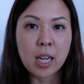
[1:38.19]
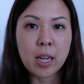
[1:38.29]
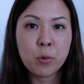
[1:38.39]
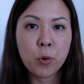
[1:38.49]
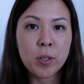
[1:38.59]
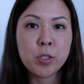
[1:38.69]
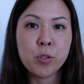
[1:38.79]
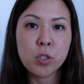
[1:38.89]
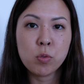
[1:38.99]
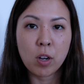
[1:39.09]
I'm going
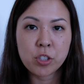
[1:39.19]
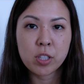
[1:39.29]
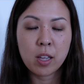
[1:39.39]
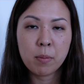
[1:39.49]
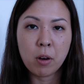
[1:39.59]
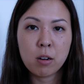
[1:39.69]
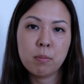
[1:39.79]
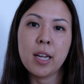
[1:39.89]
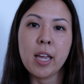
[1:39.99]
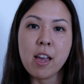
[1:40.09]
to swatch them on
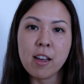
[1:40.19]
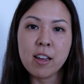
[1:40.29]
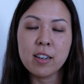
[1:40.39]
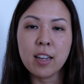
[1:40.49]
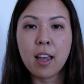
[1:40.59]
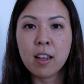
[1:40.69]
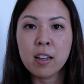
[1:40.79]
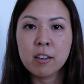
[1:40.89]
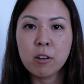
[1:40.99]
my hand and